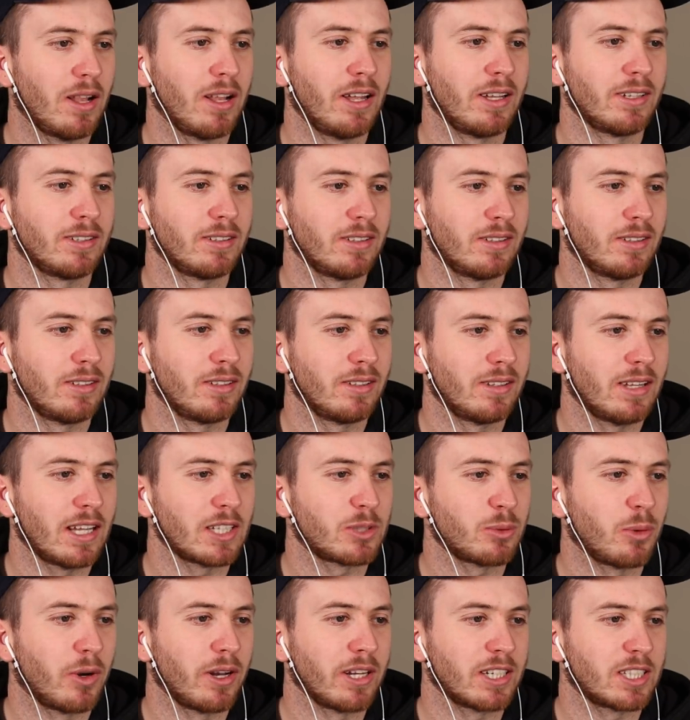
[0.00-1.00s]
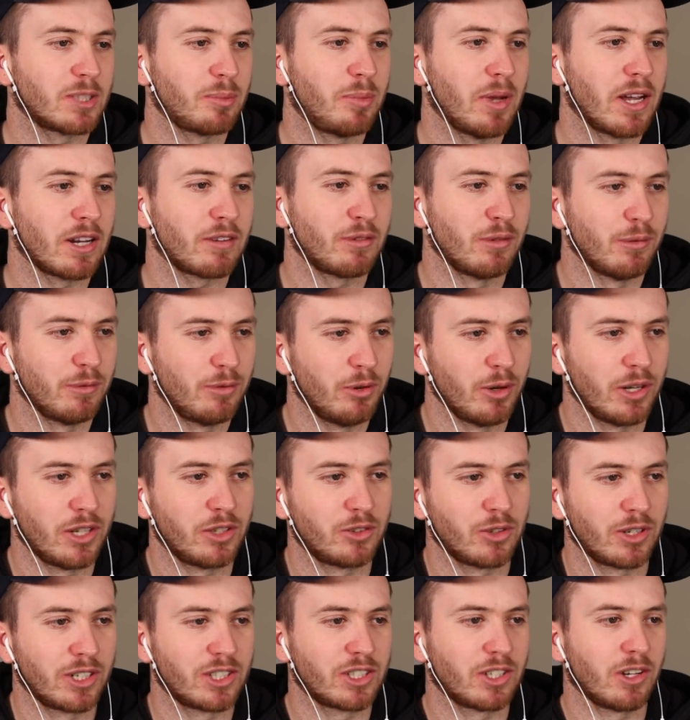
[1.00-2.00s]
Well, I, that's what I expect from footy
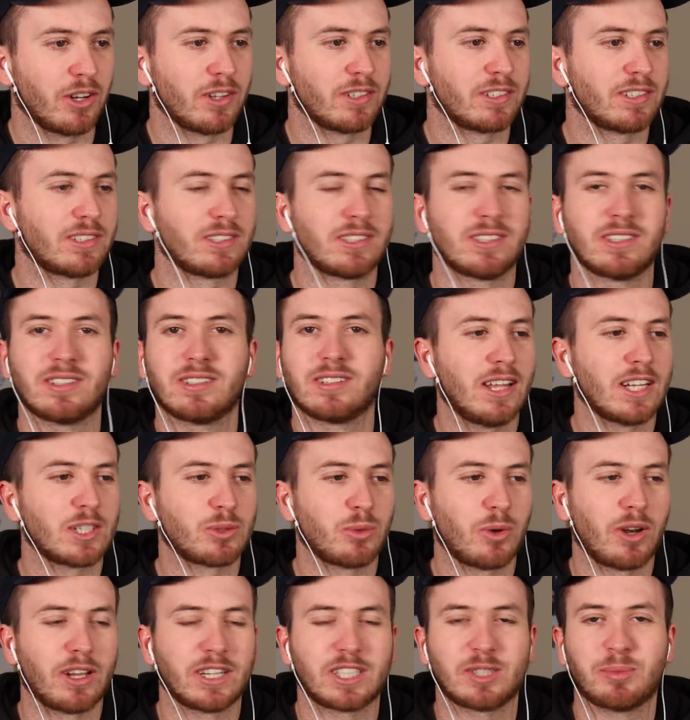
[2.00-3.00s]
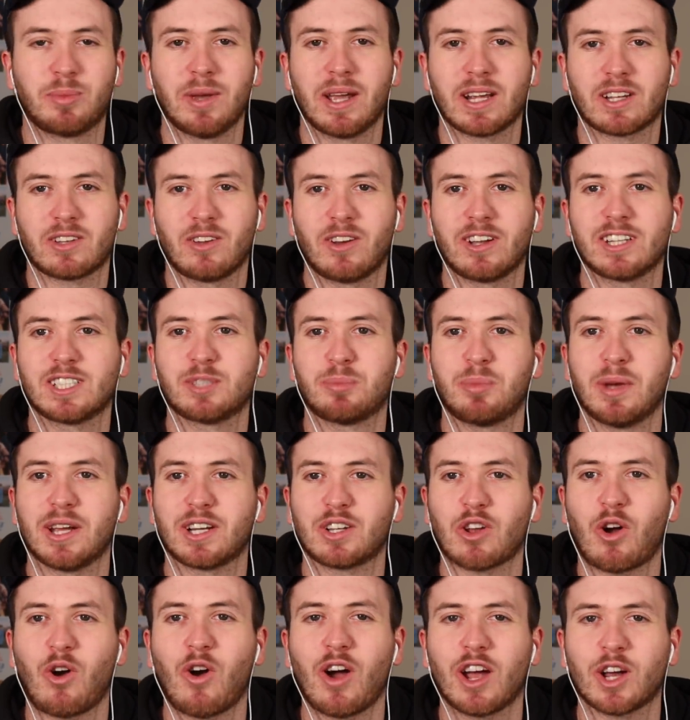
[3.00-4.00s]
trick shots. That's what I expect. I
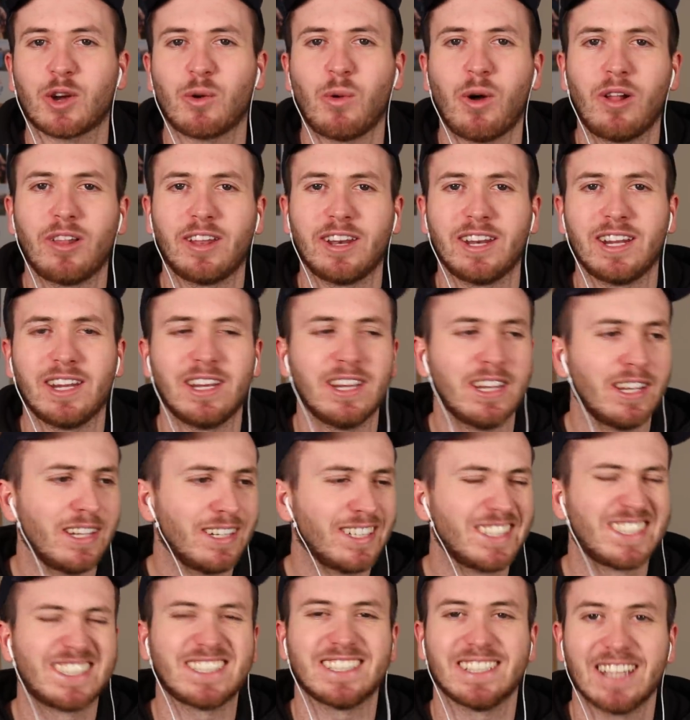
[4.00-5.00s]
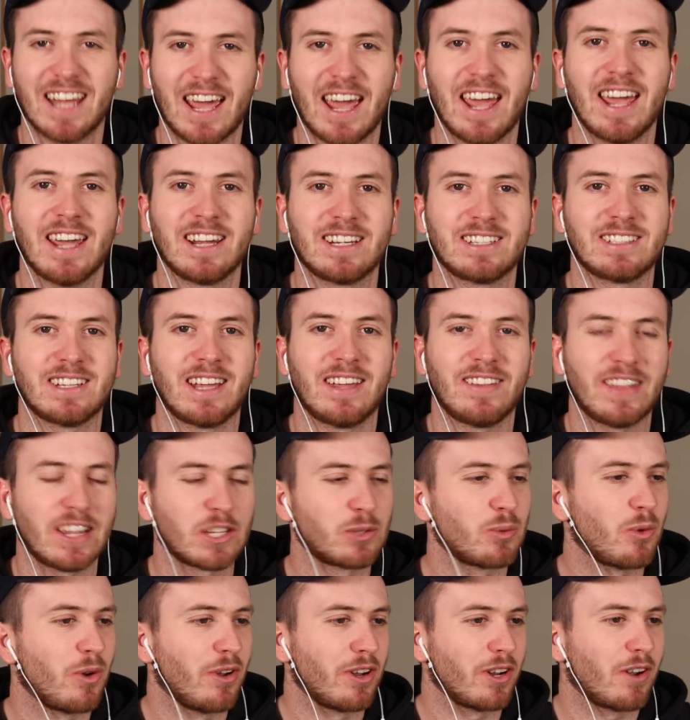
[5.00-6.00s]
expect high quality snags, and
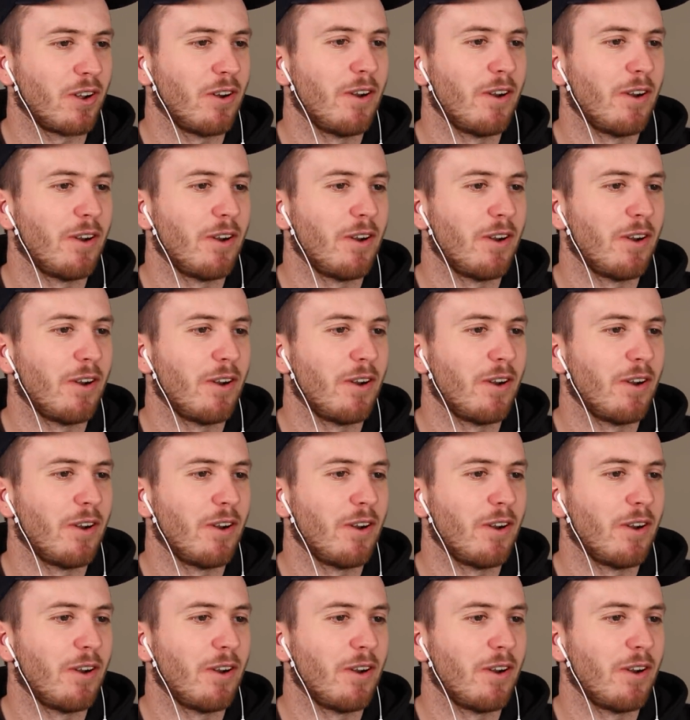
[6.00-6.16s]
that's what I